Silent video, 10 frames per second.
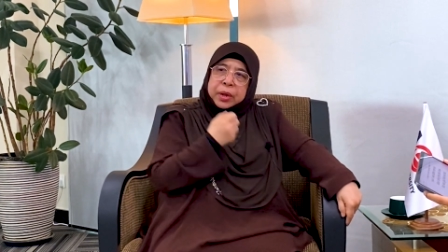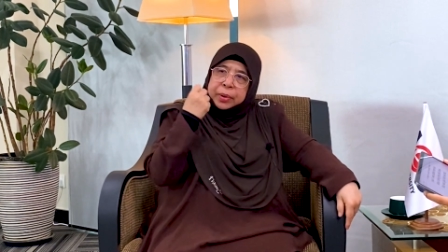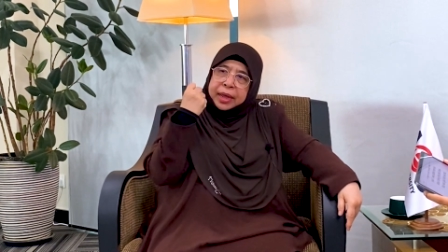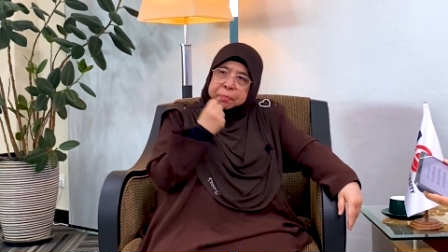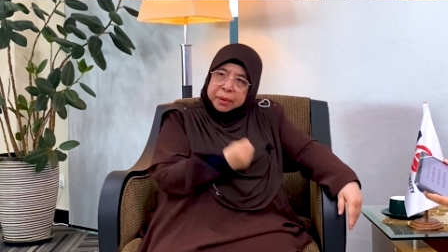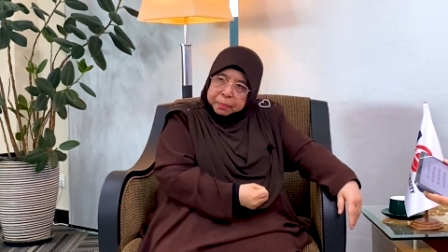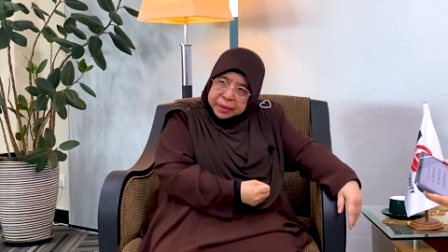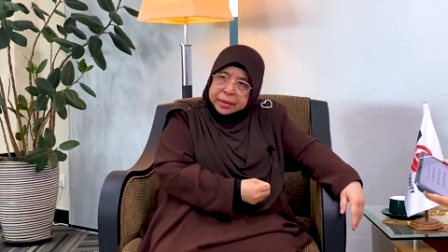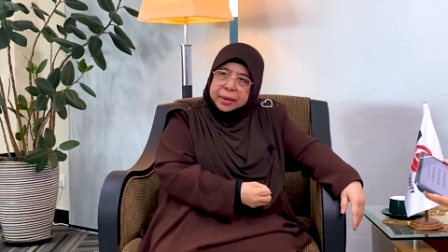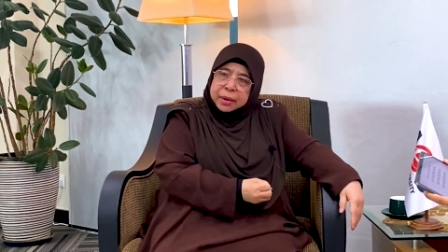when we have
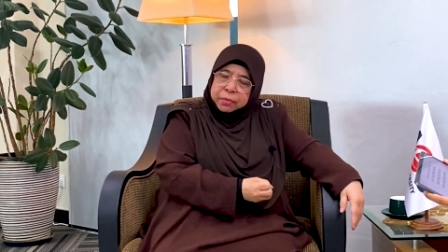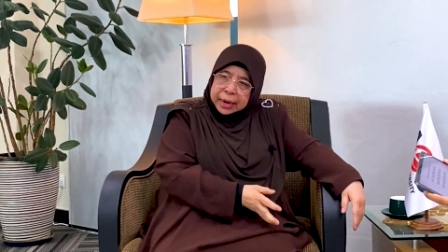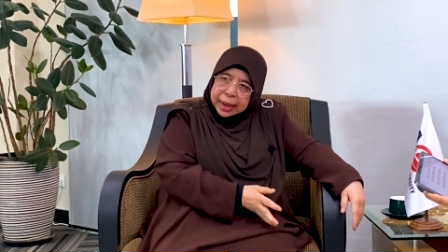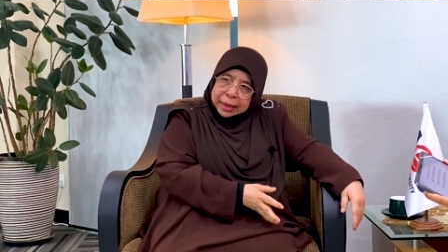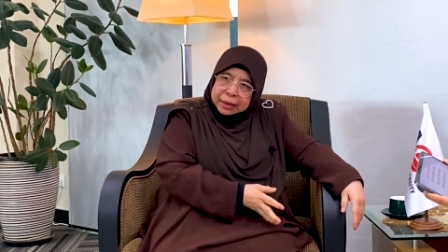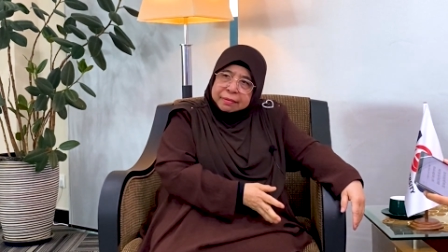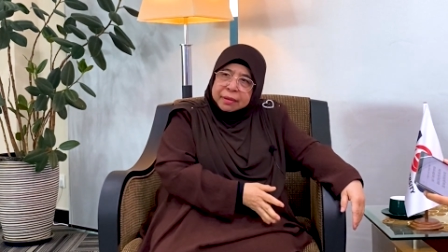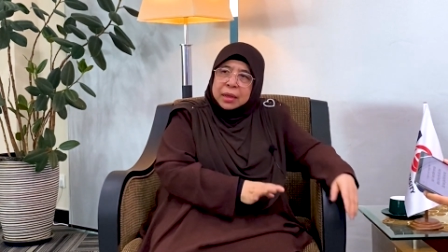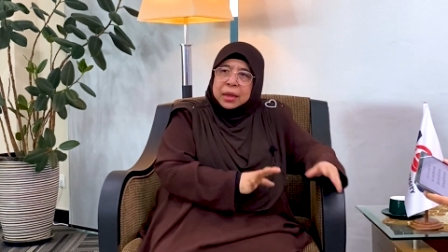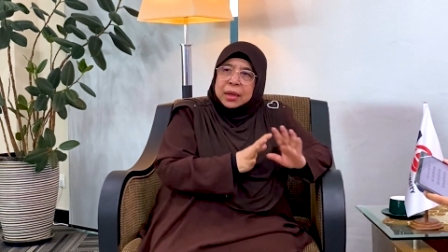purpose in our life,
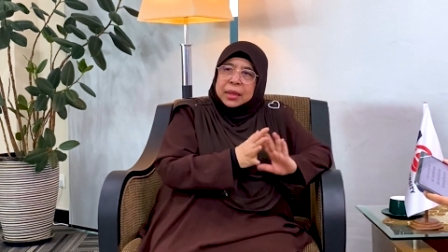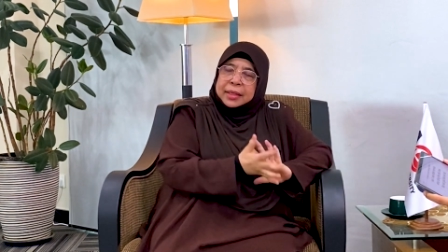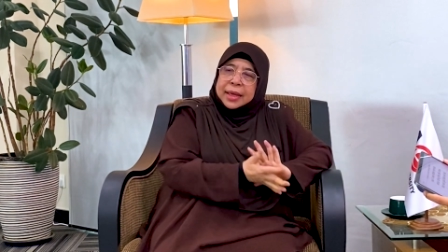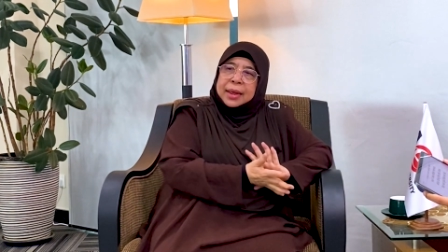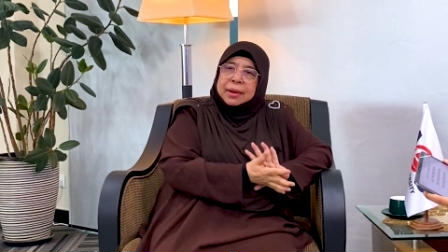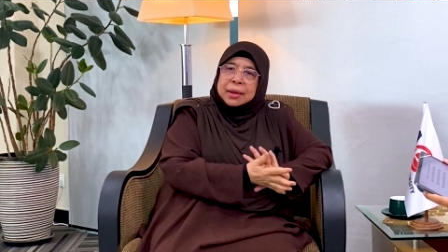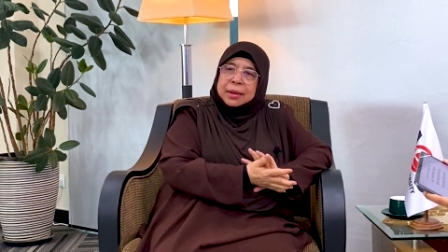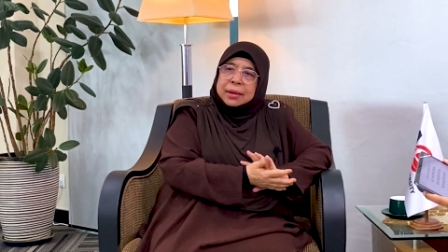then